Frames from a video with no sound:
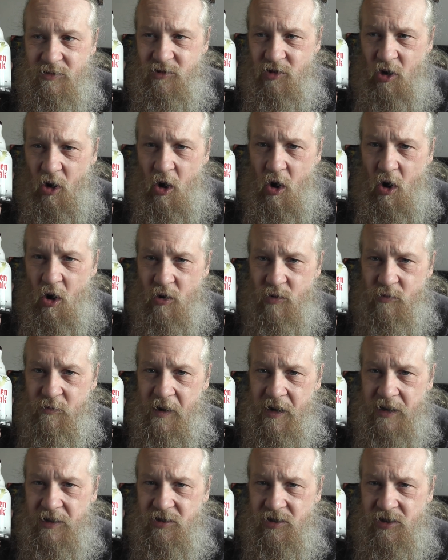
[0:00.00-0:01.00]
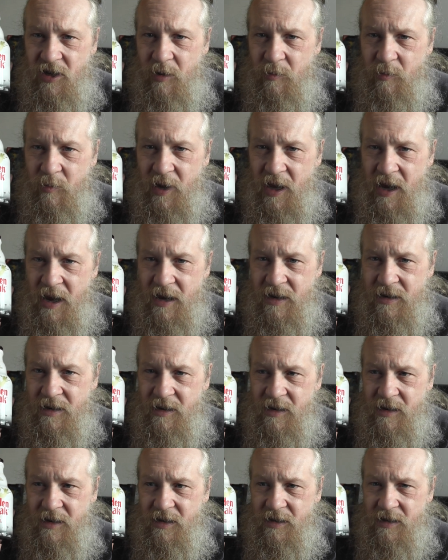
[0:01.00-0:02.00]
Dark red champagne
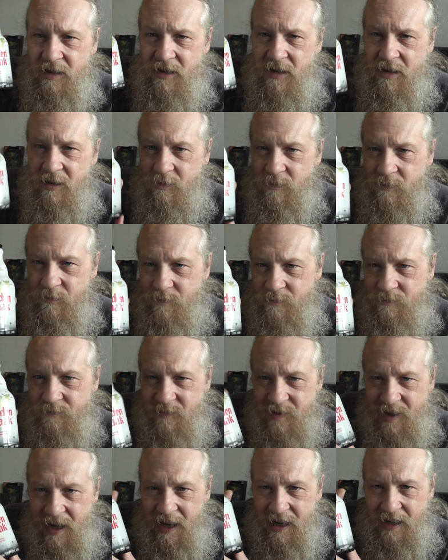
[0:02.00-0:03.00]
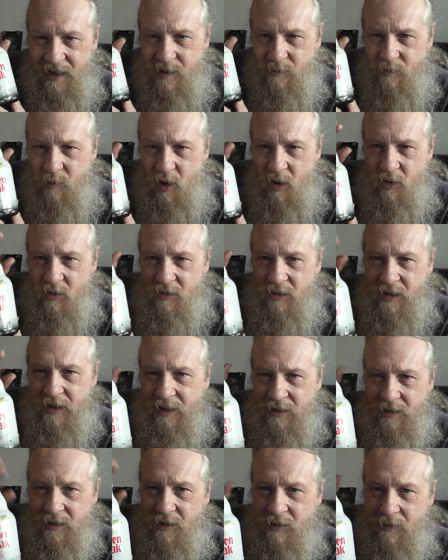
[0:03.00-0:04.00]
in a little tiny bottle.
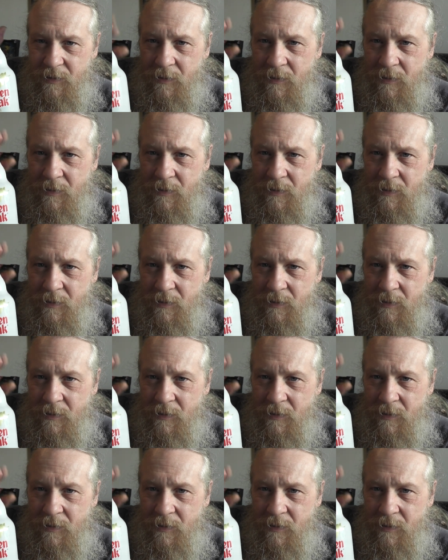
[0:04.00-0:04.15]
Like.